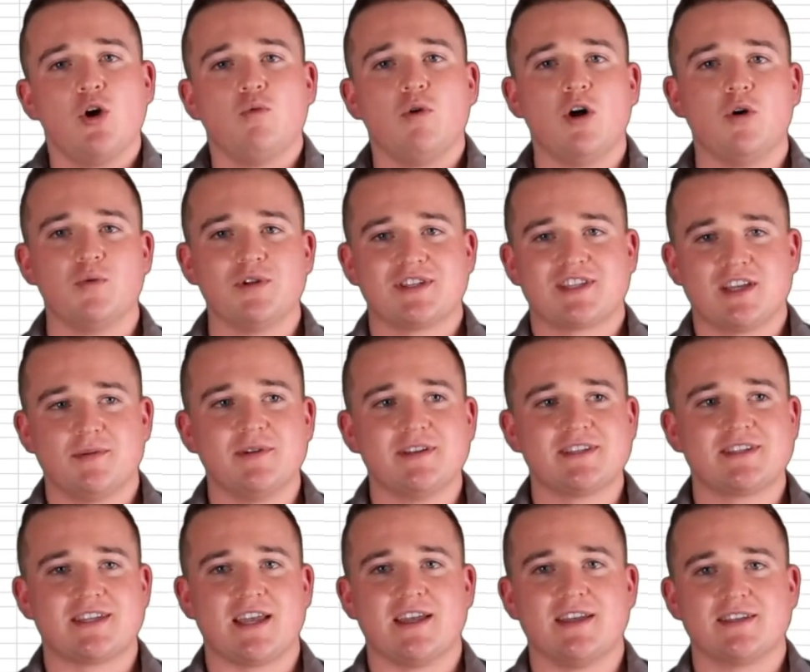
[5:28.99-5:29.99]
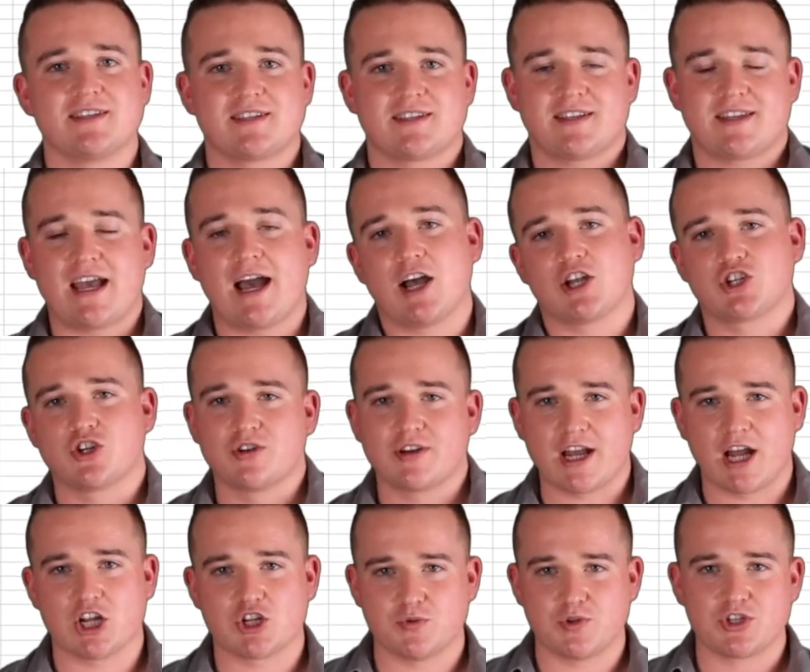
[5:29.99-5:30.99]
Well, when someone says
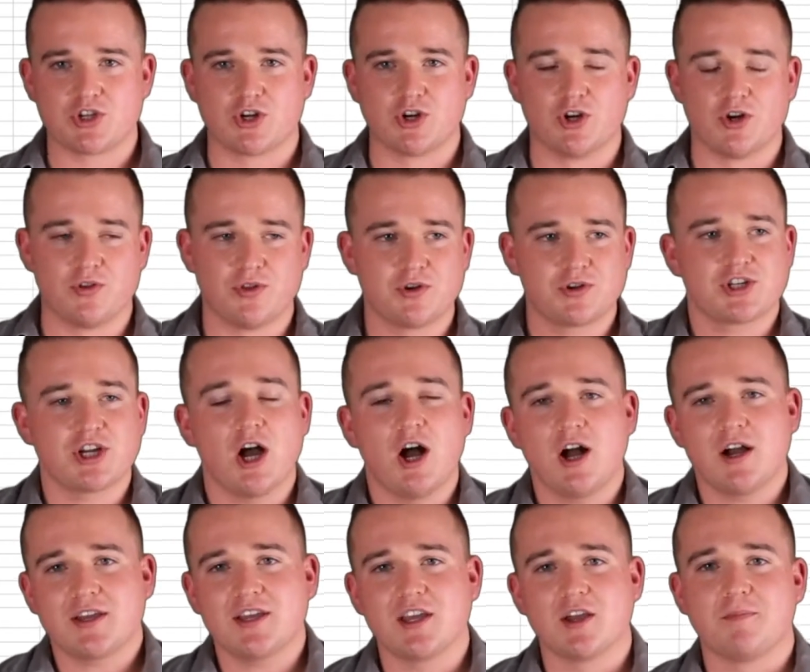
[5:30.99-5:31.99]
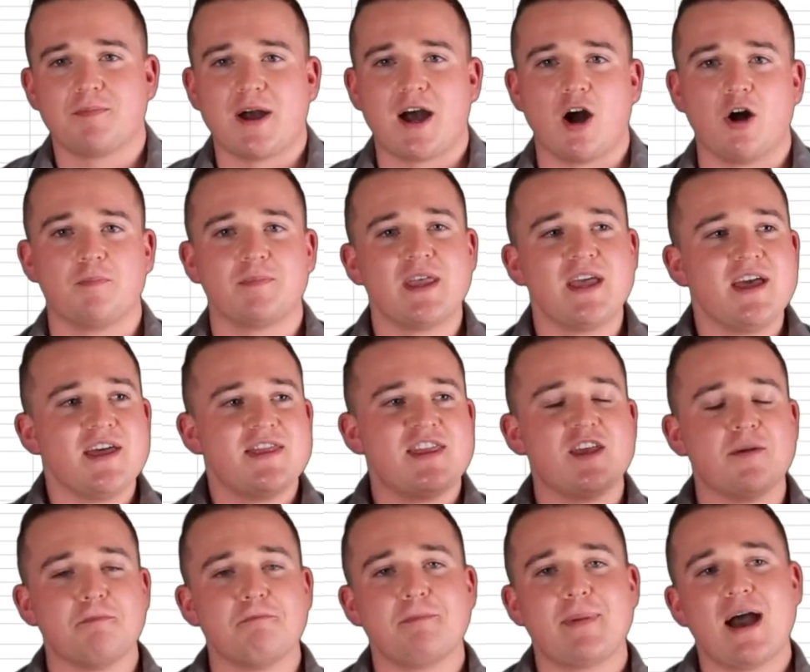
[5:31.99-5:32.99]
cash-on-cash return, they're talking about
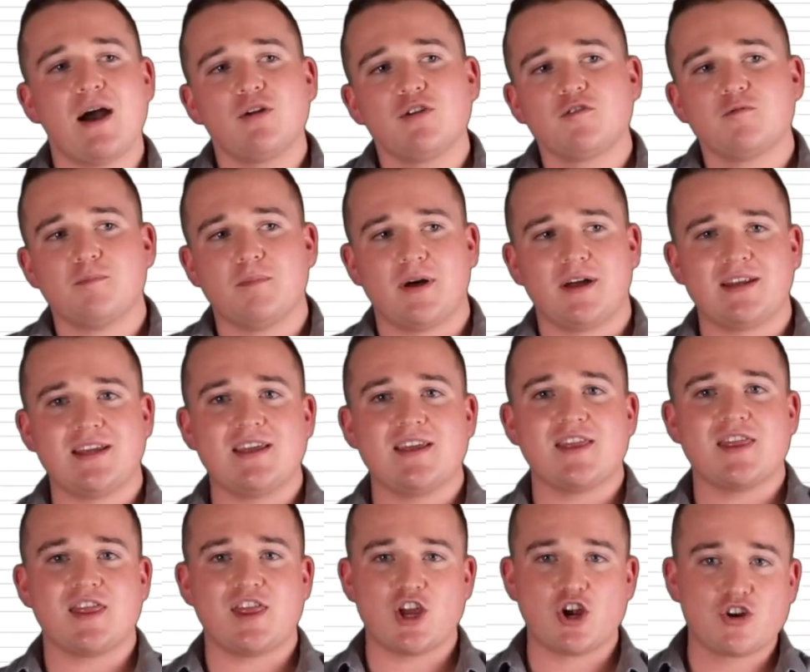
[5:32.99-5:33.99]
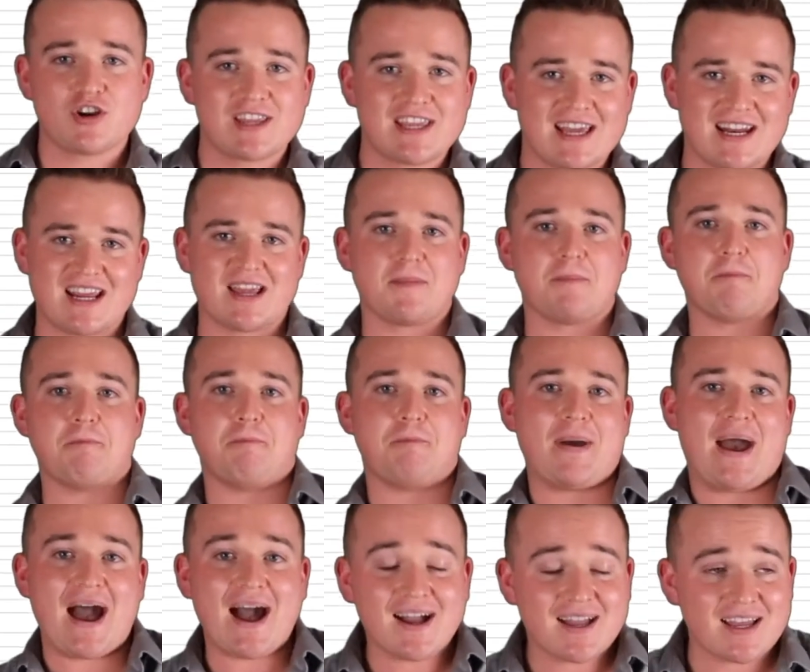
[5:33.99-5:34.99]
the amount of money they're getting
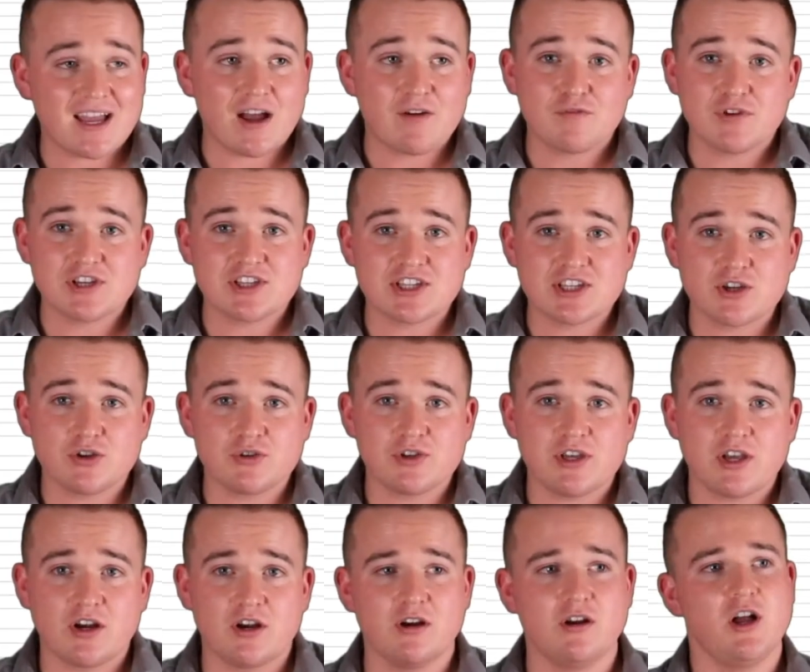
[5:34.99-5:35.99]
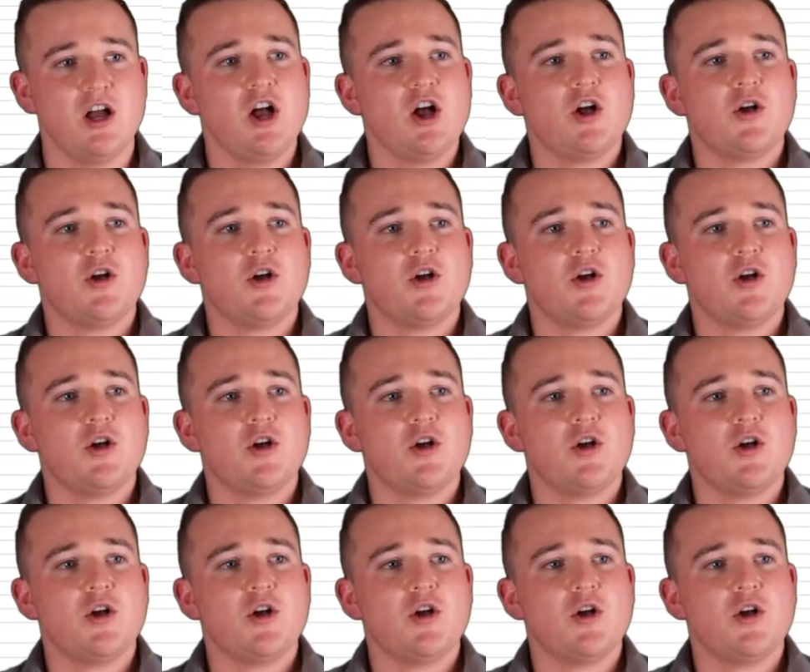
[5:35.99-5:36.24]
back every single year